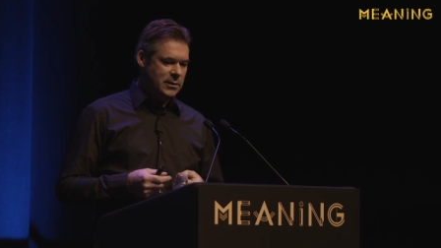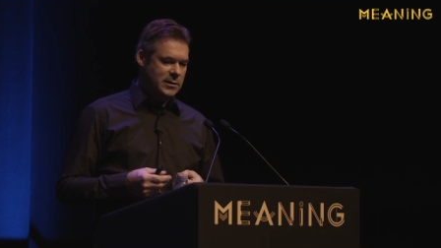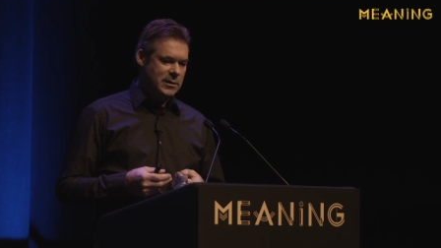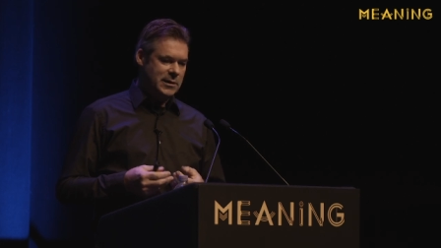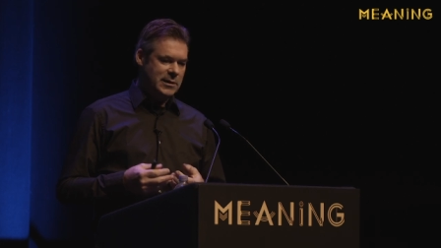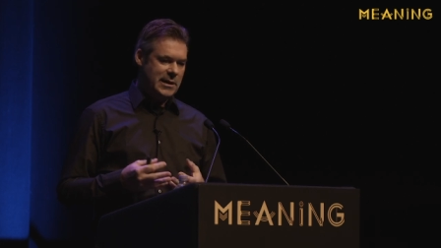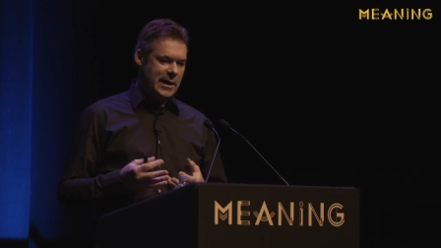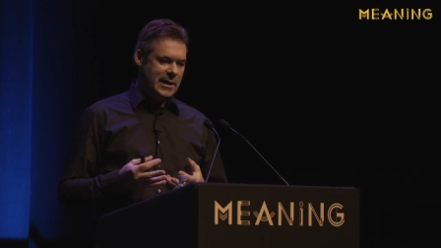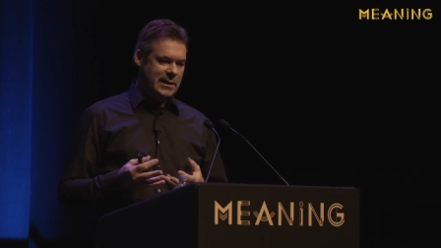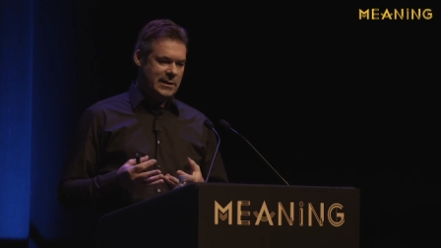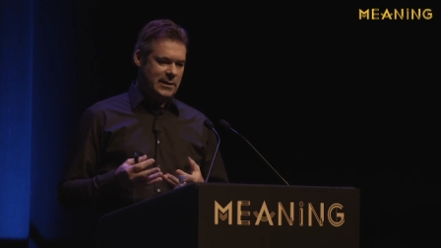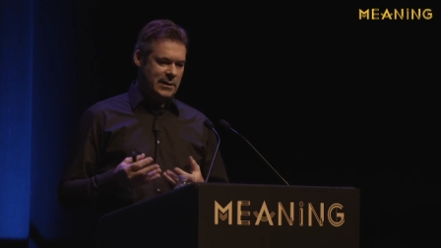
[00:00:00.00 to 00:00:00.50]
She
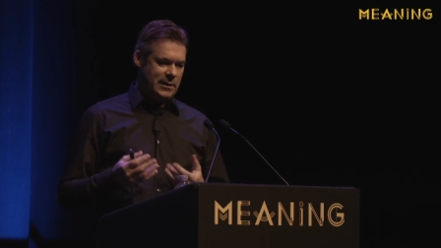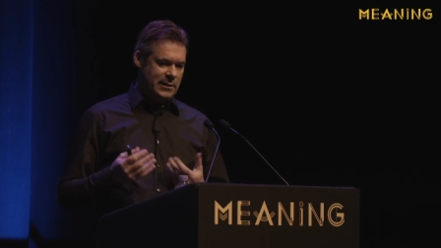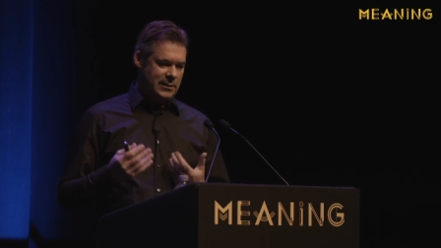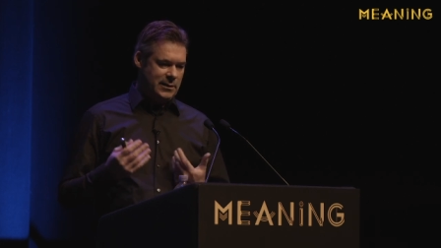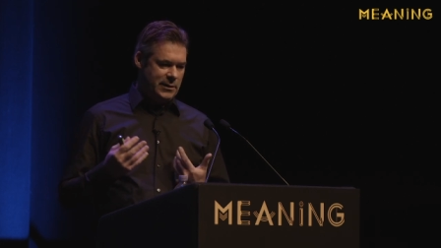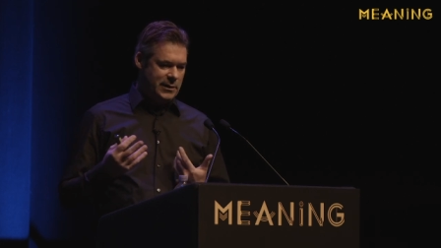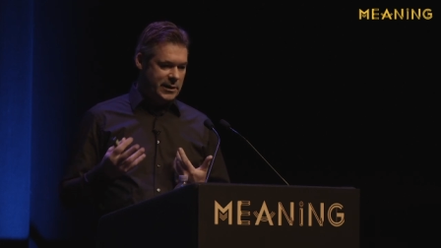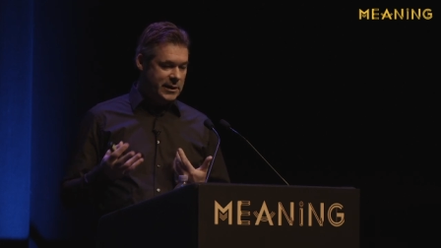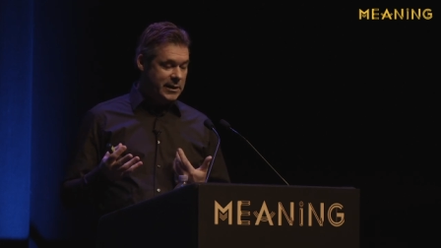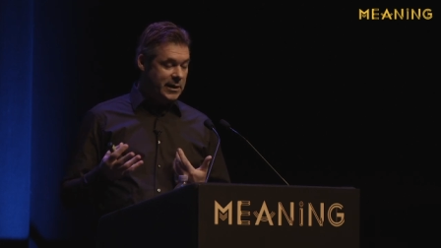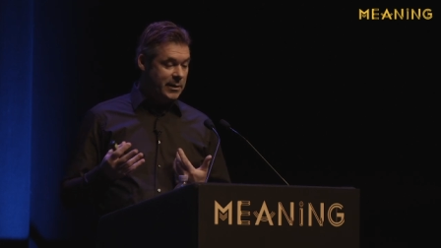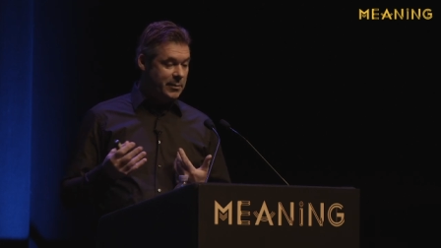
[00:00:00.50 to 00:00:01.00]
said
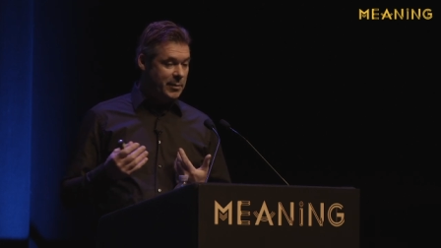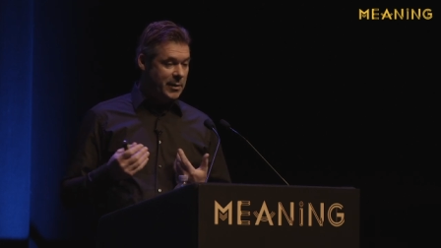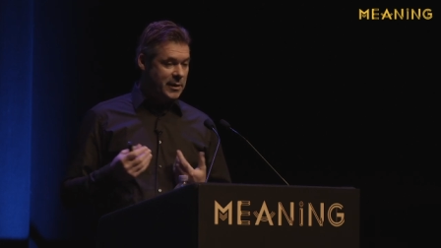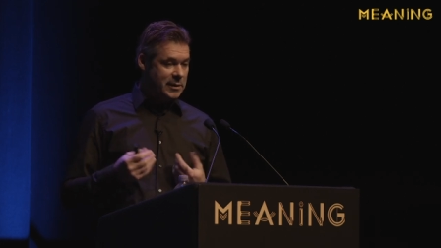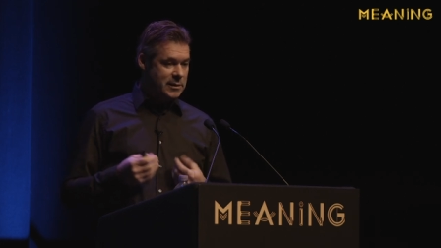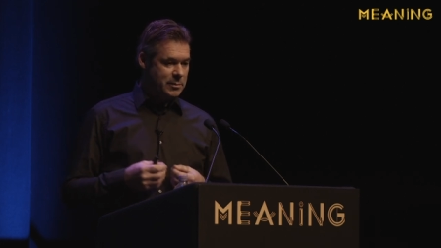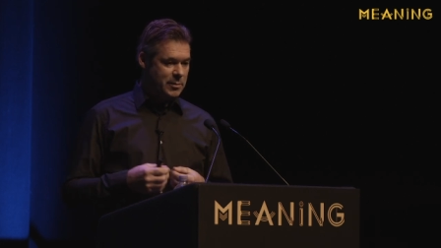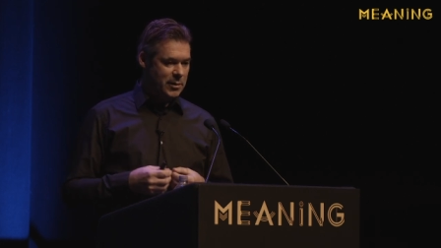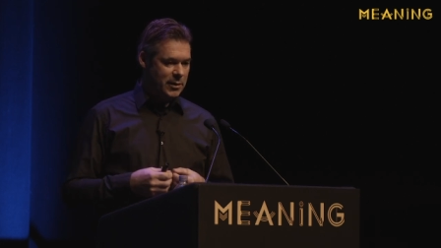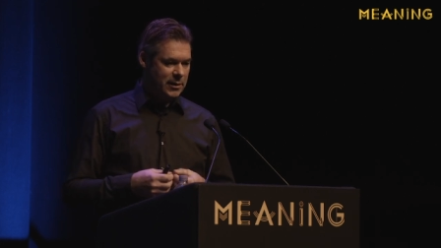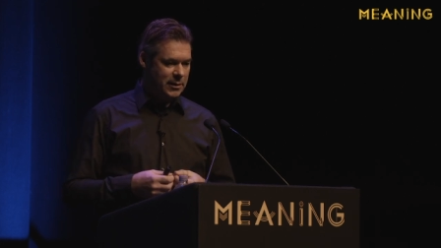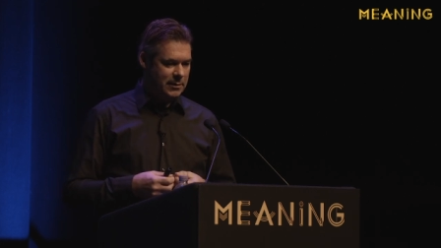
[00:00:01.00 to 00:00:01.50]
the needing
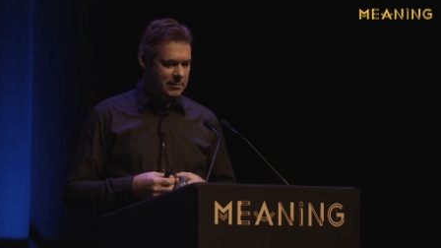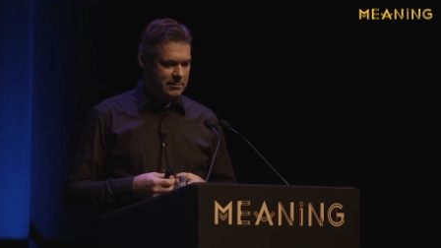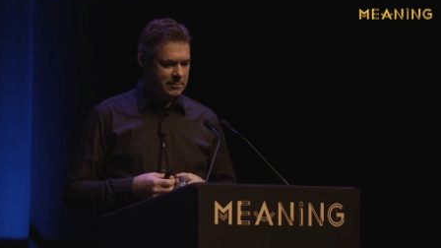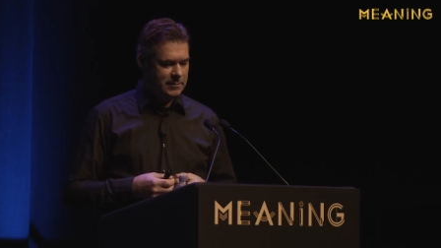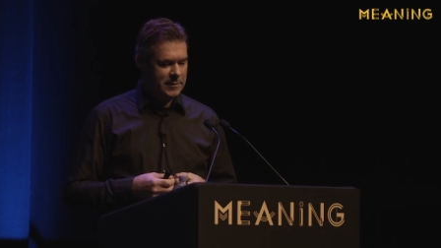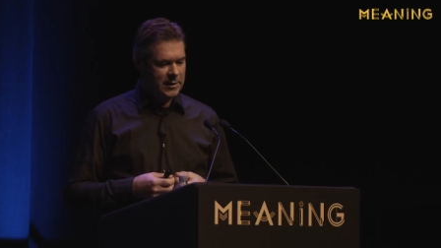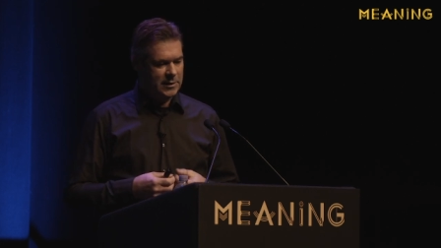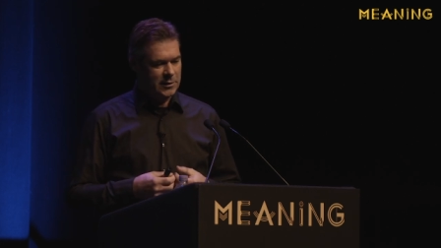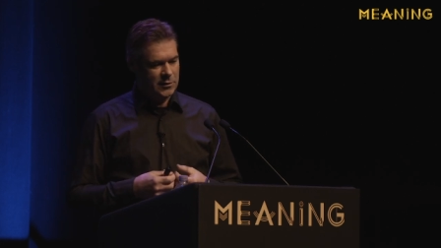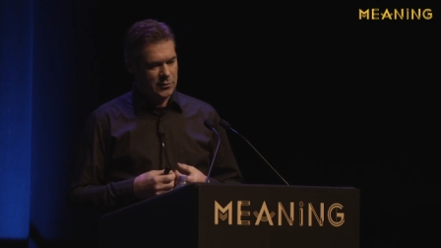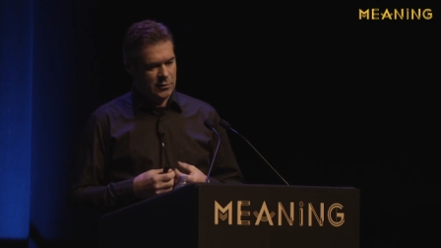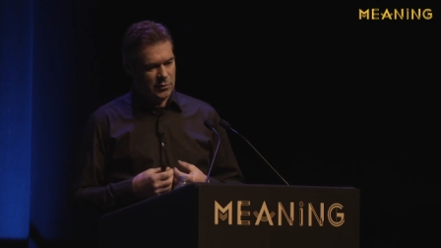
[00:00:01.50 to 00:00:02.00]
principle,
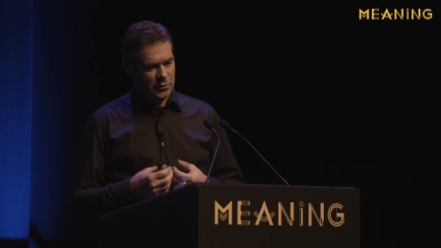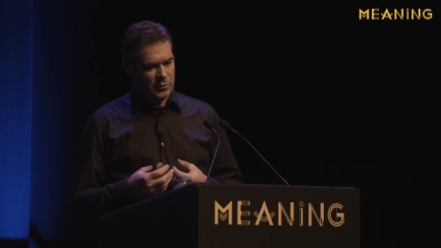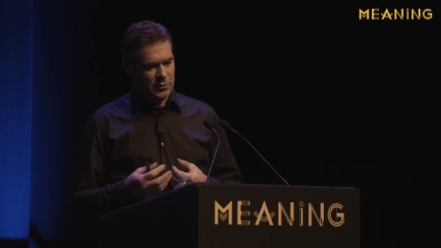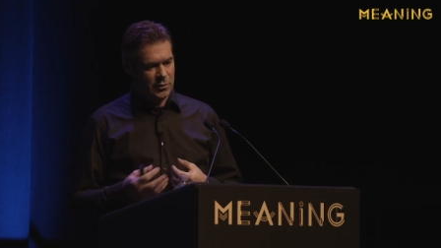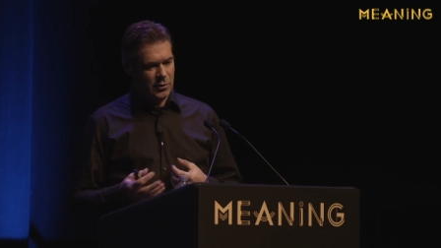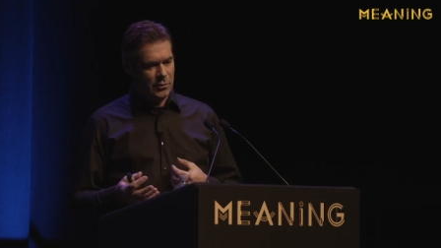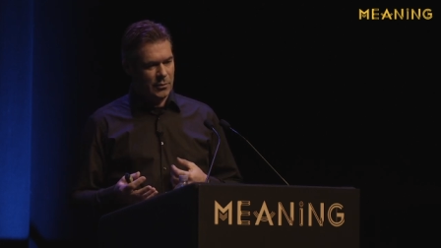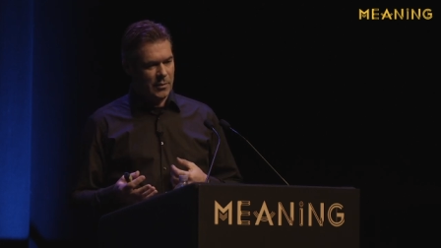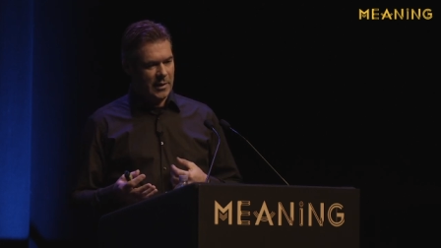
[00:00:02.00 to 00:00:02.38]
so do